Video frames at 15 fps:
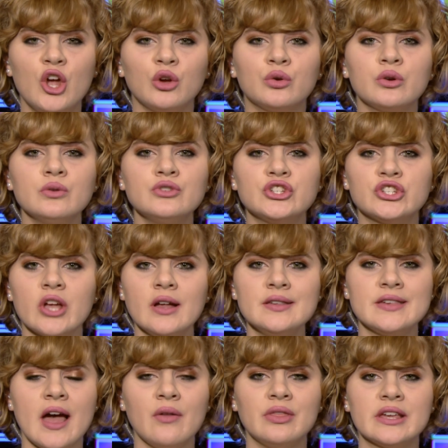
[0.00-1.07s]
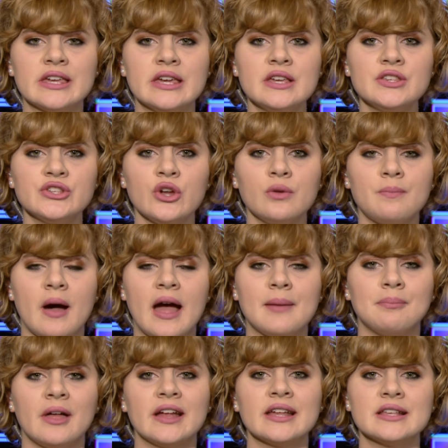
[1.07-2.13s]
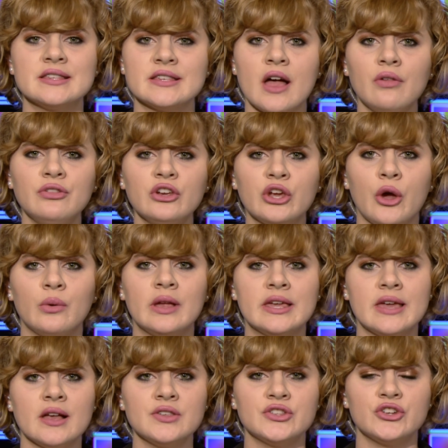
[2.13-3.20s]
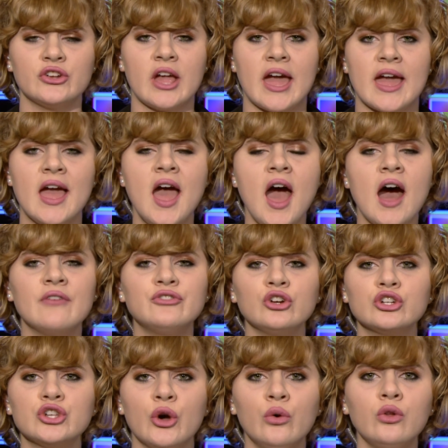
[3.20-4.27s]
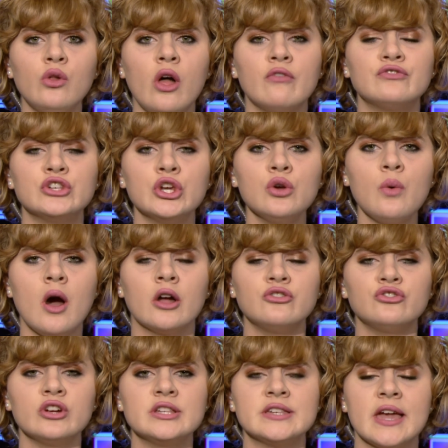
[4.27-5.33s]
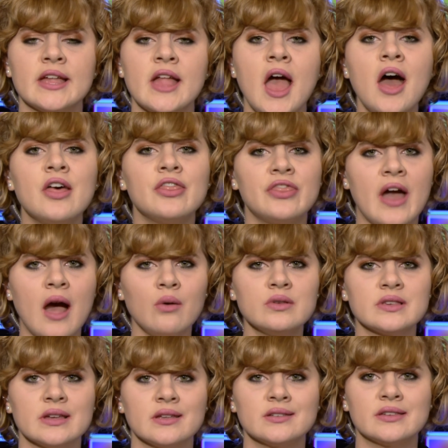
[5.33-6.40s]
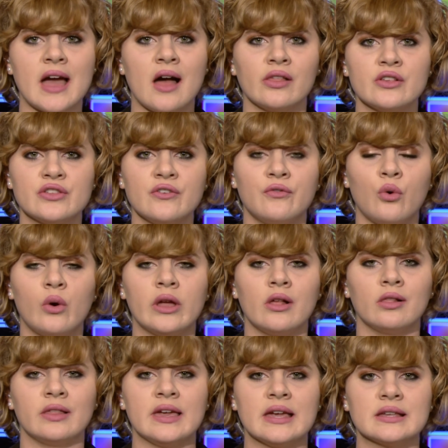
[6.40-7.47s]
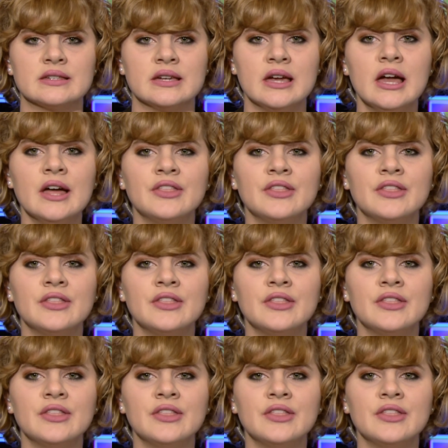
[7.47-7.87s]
Crews shut down the Keystone Pipeline in South Dakota yesterday after a total of 210,000 gallons of oil leaked.